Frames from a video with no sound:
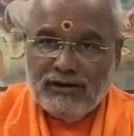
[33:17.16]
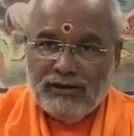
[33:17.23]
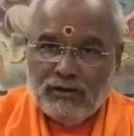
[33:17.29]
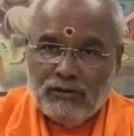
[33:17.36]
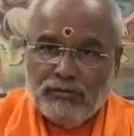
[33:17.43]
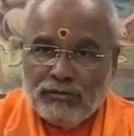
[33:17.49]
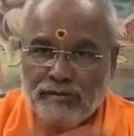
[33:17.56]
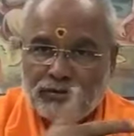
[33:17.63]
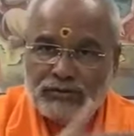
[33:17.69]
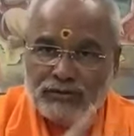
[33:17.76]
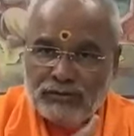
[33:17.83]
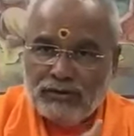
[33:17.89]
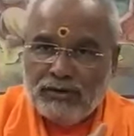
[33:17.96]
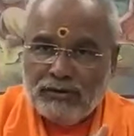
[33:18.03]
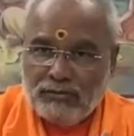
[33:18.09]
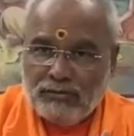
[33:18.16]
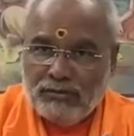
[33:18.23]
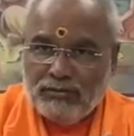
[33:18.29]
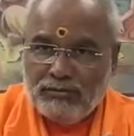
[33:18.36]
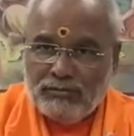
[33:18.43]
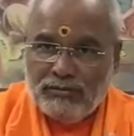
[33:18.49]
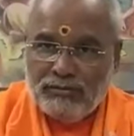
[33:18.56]
and you are pushed to the
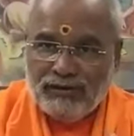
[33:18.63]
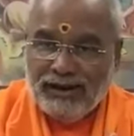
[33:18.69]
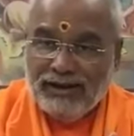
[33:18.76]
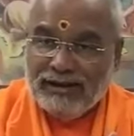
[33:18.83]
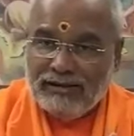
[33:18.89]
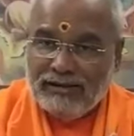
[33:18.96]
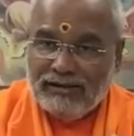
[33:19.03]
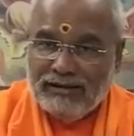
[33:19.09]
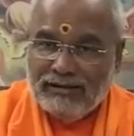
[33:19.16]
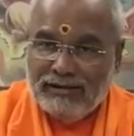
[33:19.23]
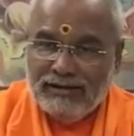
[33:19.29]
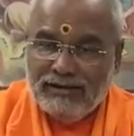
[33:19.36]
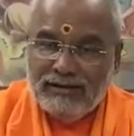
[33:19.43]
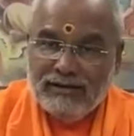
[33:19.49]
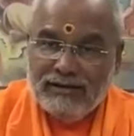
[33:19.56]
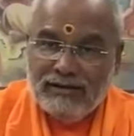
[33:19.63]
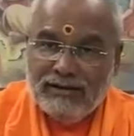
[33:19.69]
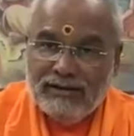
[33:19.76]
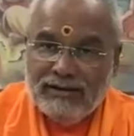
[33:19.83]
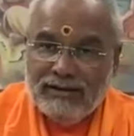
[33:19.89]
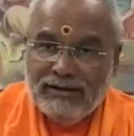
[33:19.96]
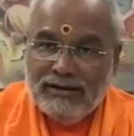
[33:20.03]
flight.
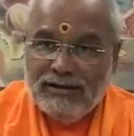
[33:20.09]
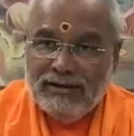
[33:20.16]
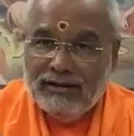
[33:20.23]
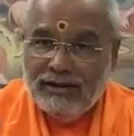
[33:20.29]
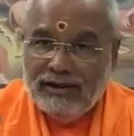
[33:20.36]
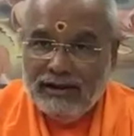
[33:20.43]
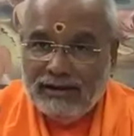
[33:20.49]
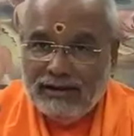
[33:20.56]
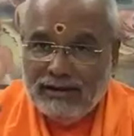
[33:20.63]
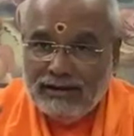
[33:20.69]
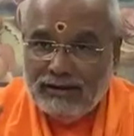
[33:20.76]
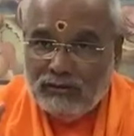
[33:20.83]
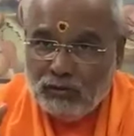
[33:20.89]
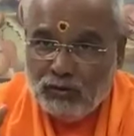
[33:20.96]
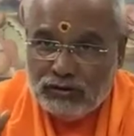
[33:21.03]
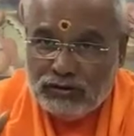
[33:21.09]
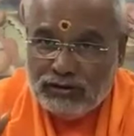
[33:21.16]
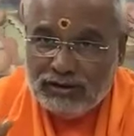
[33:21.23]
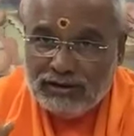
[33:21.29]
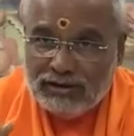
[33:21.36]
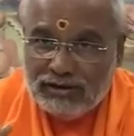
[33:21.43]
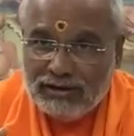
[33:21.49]
That is
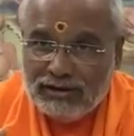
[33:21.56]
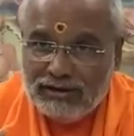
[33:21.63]
mokshecha.